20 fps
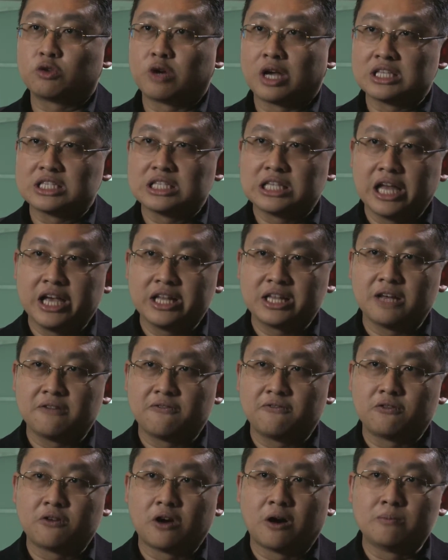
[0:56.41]

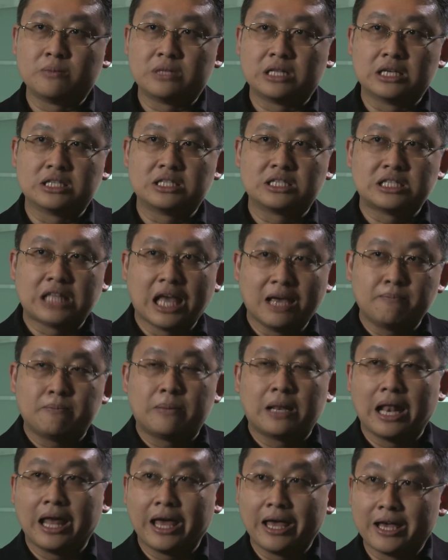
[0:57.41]
translated from the
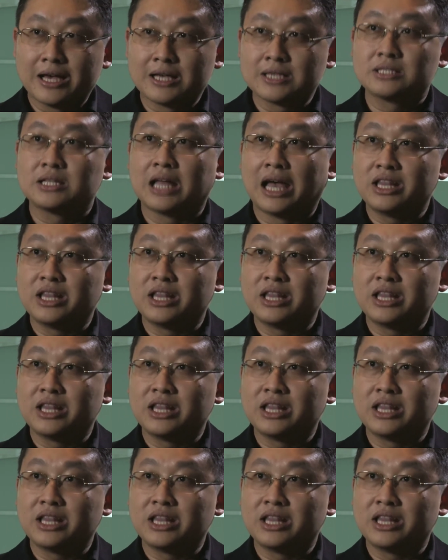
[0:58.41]
state players,